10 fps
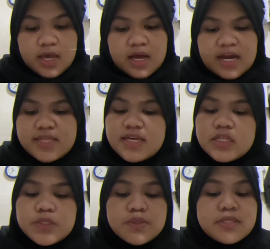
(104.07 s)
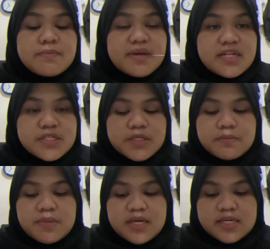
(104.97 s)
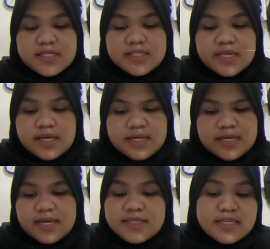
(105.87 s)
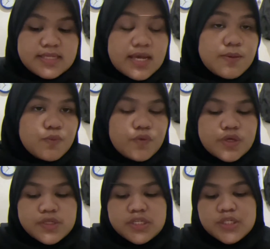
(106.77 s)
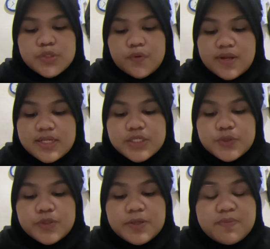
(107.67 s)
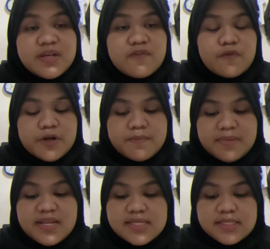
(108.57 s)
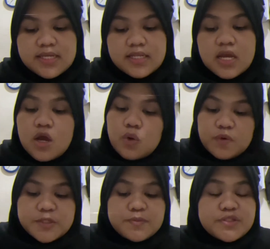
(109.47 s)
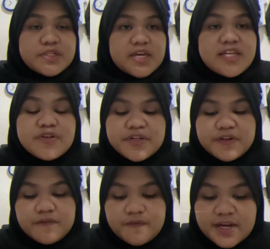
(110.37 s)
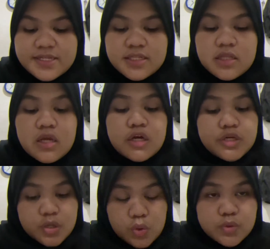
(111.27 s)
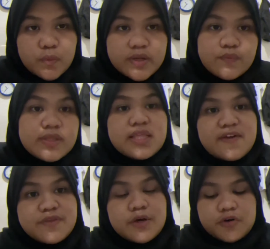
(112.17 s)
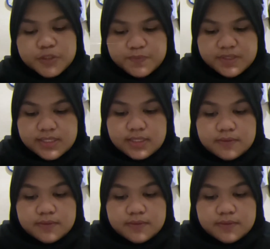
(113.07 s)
I then took the medicine because at the time we used insurance, so the bill for the medicine was put together in the final note when we left the hospital.